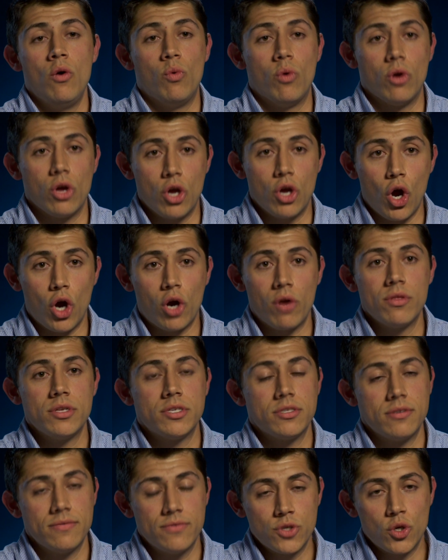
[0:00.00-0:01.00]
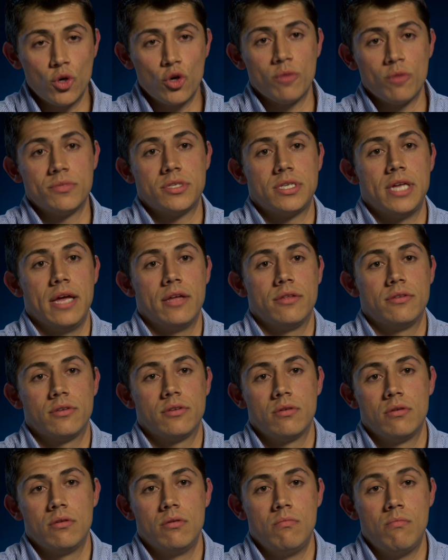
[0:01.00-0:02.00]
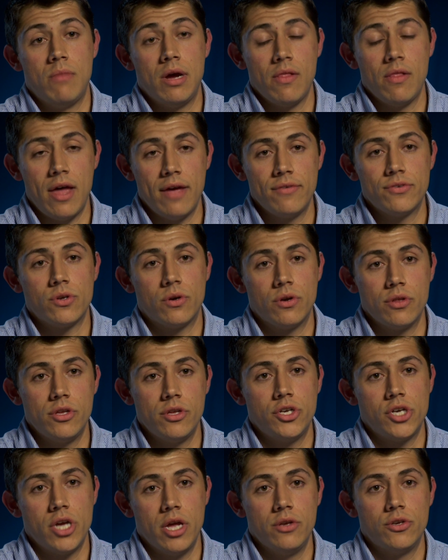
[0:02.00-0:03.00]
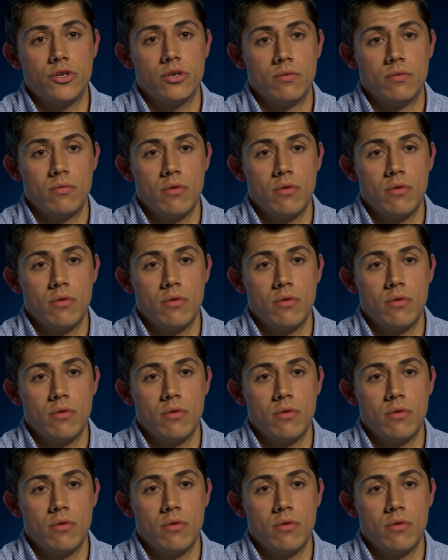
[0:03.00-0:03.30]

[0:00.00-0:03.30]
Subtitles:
regardless of circumstance, my life started to change.